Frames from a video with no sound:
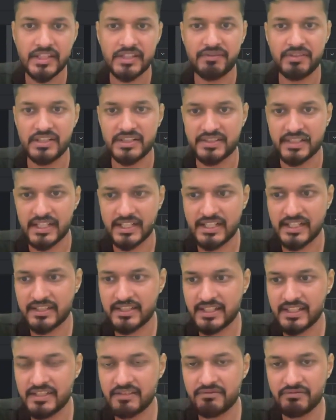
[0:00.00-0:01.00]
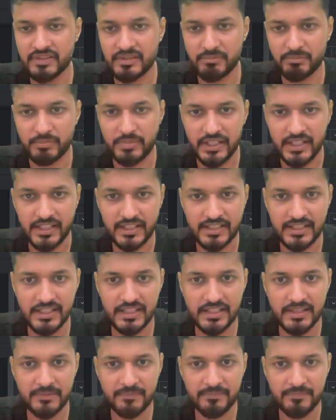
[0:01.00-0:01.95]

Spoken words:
If it is greater than, we'll break it.